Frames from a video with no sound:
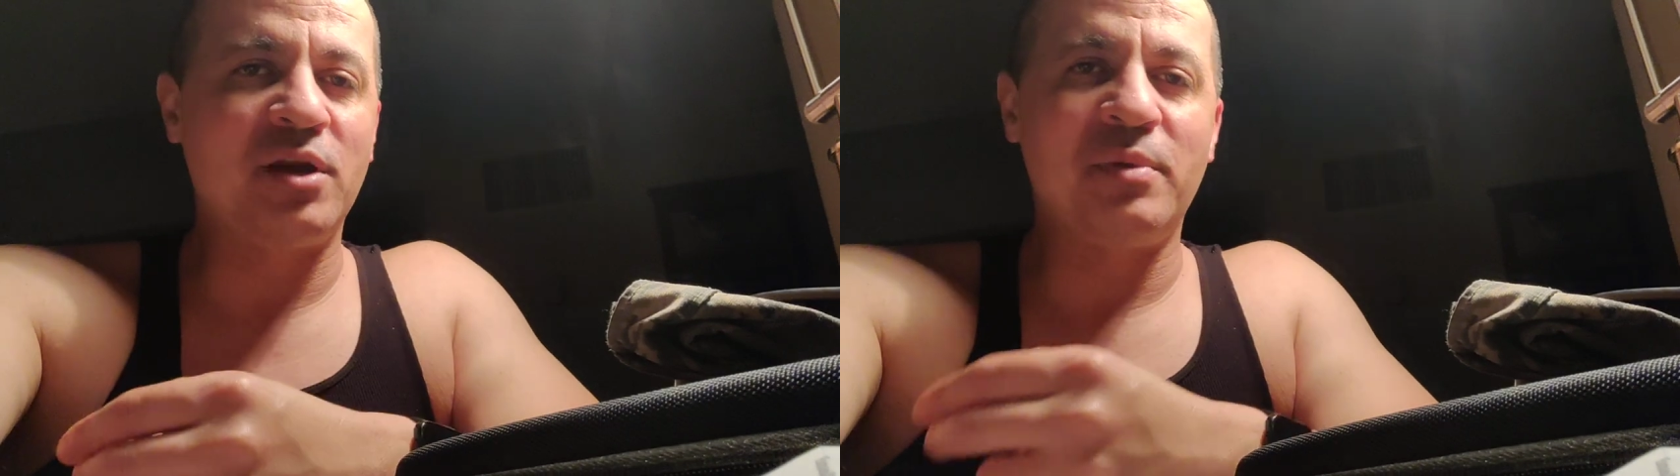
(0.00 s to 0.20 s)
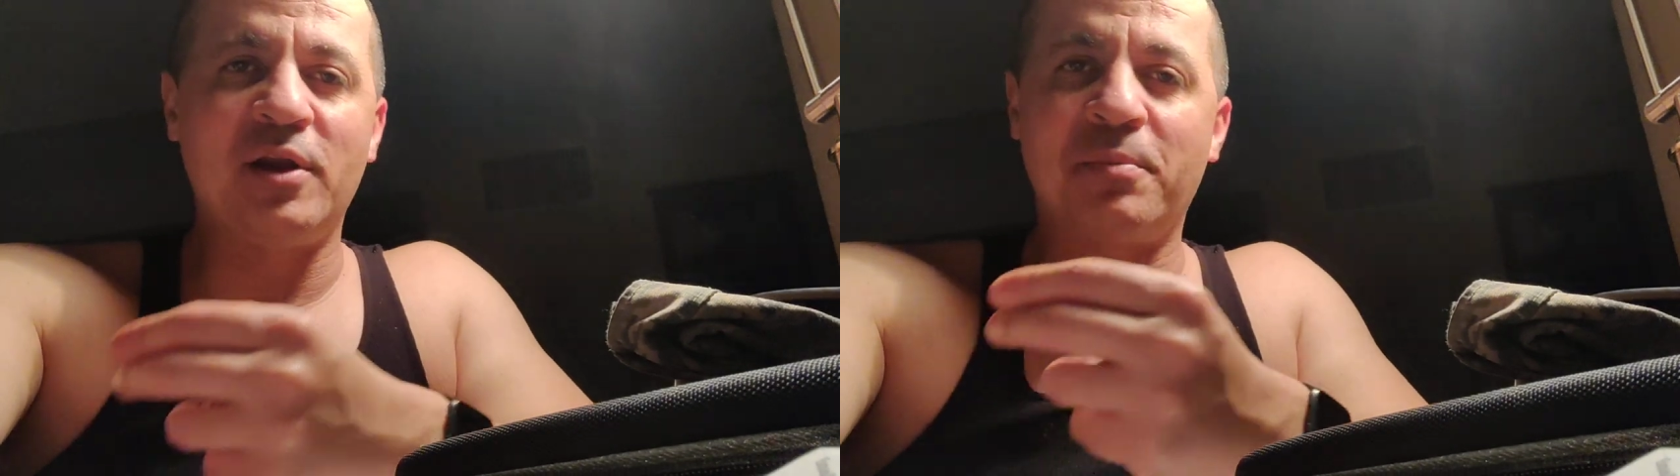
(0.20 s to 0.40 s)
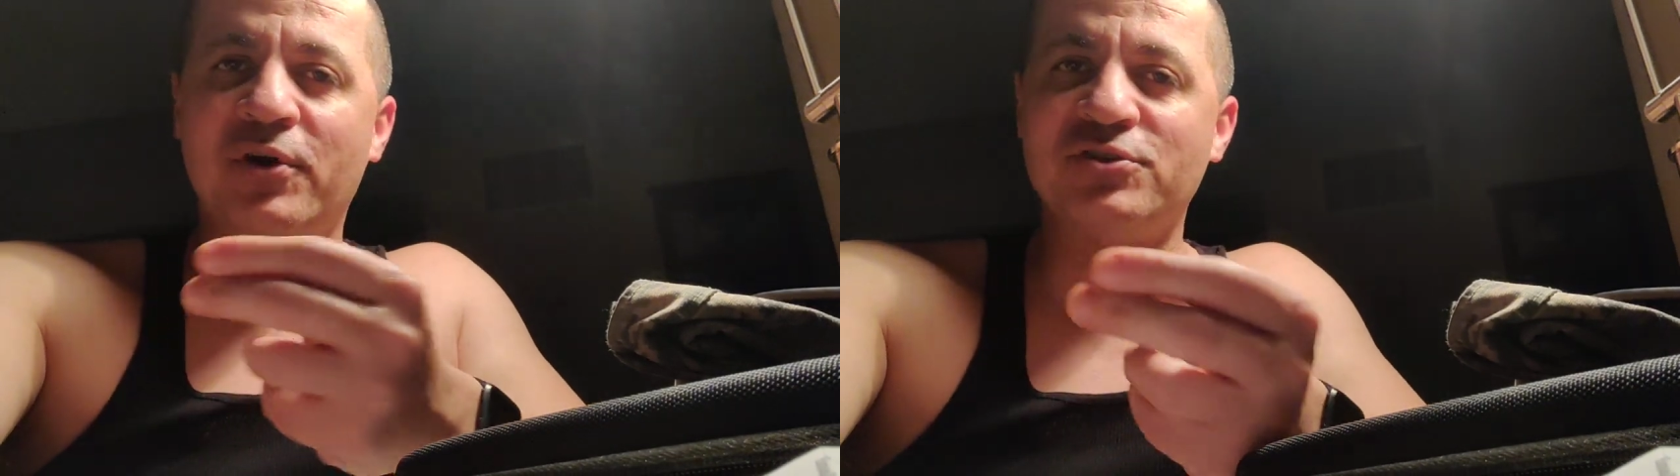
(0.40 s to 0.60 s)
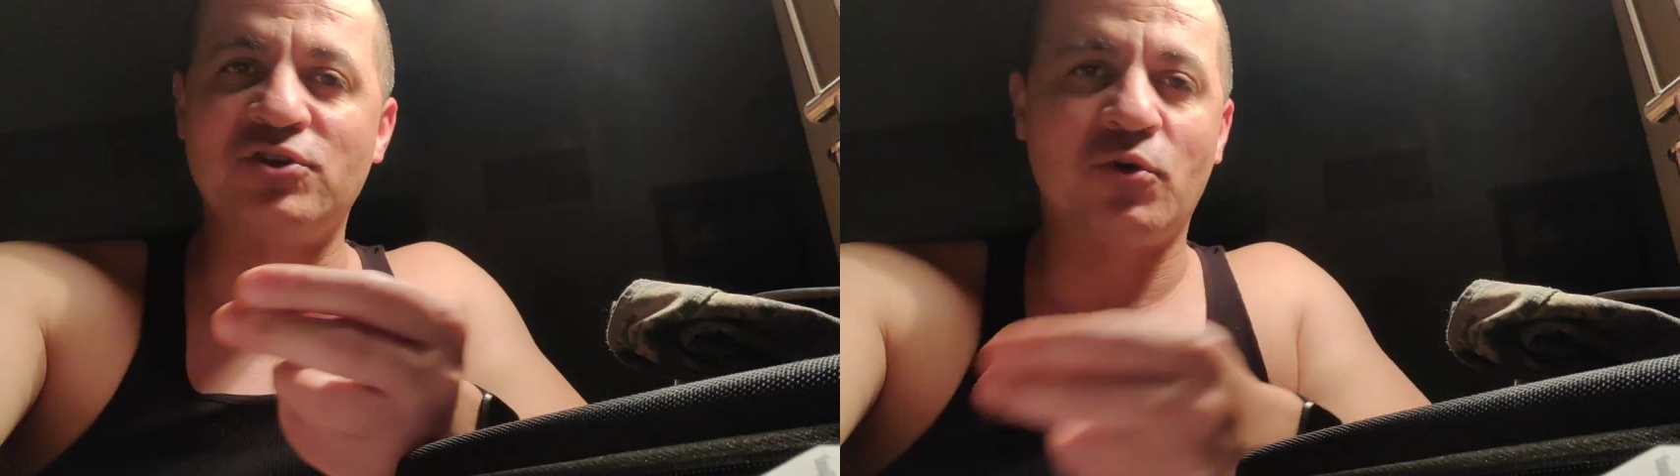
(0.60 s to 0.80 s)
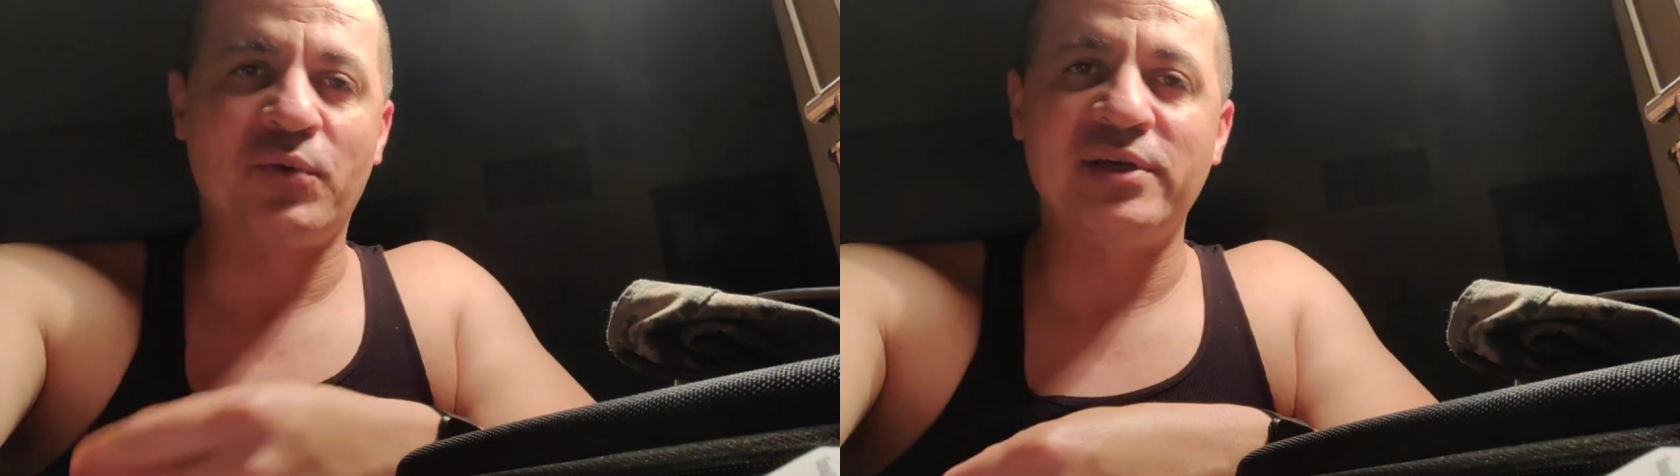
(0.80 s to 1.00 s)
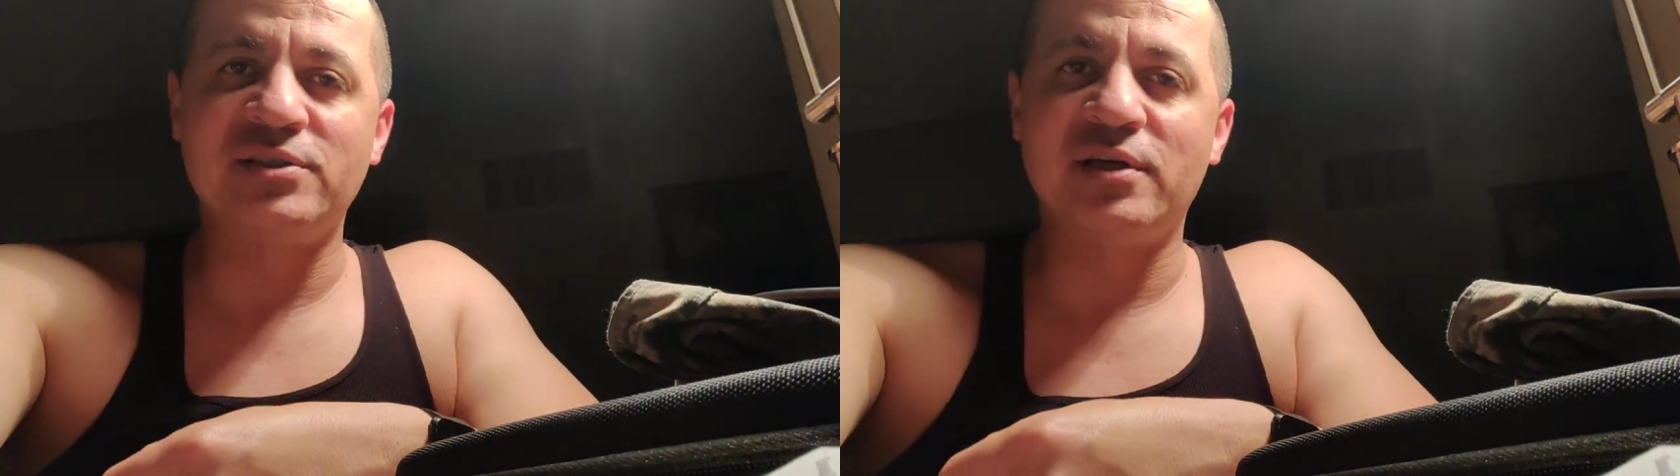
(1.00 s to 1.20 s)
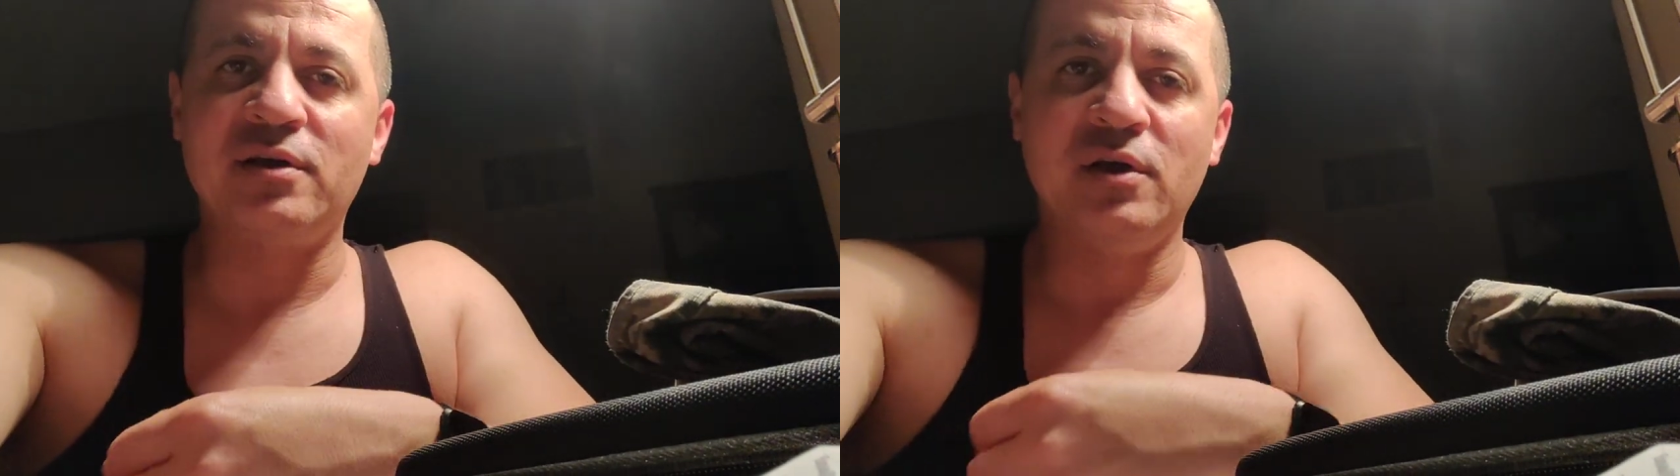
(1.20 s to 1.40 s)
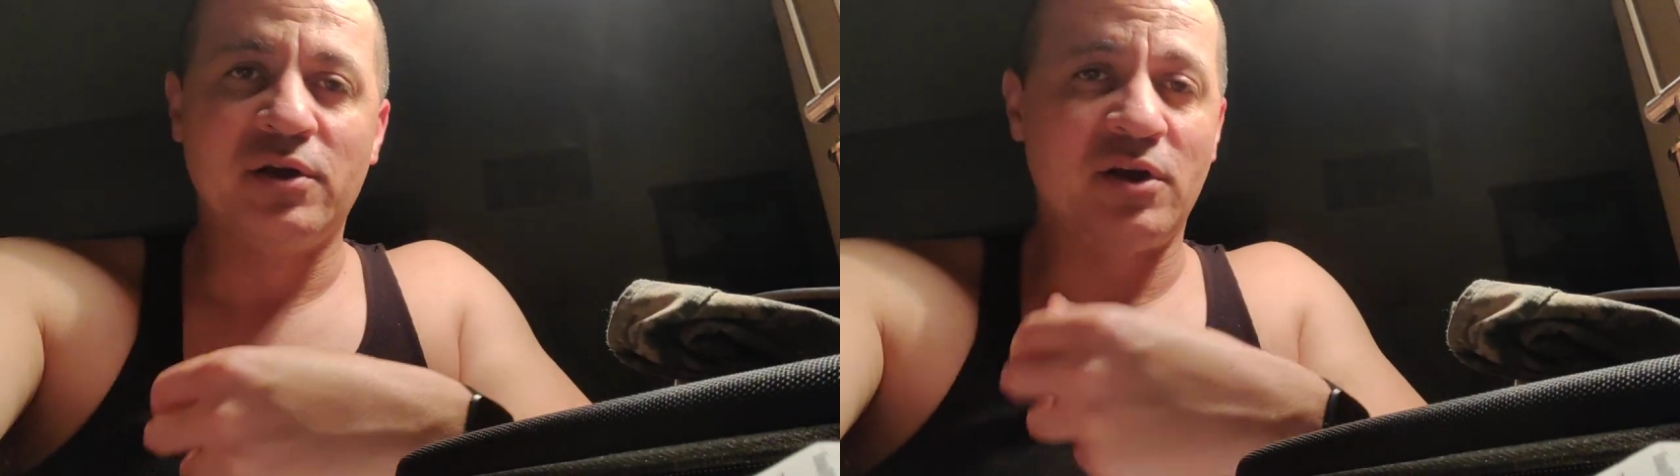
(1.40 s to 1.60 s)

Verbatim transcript: Could have been a personal reason,